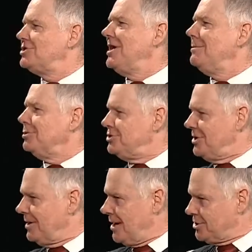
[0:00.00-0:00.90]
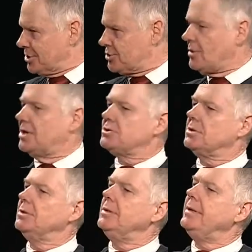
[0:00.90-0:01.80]
stable geologic
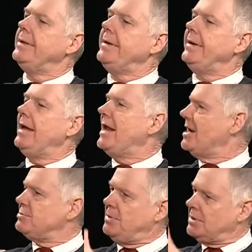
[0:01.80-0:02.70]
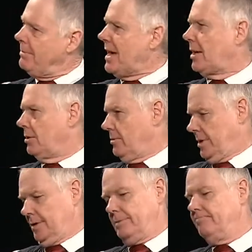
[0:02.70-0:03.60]
structure, it has been the
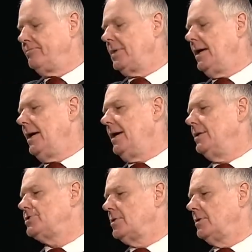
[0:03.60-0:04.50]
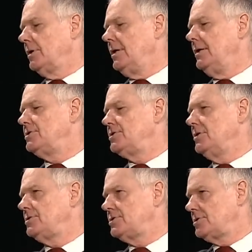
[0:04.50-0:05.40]
battleground. And certainly
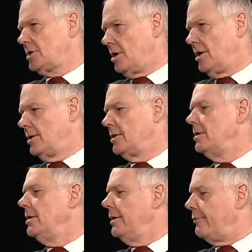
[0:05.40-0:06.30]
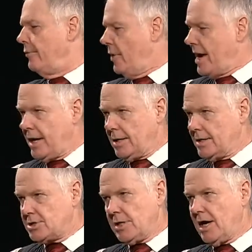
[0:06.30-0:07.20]
since Carter, Reagan
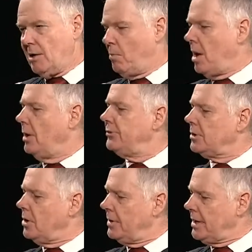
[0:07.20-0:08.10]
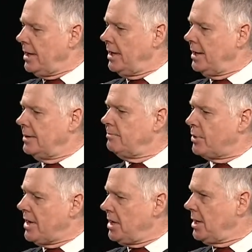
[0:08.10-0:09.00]
as a Knight of Malta going in,
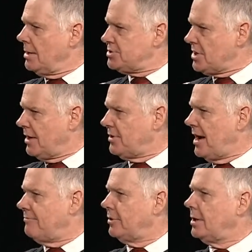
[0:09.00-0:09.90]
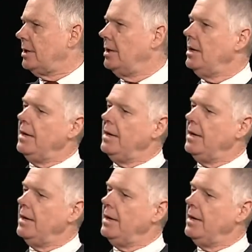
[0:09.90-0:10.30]
breaking up South Africa,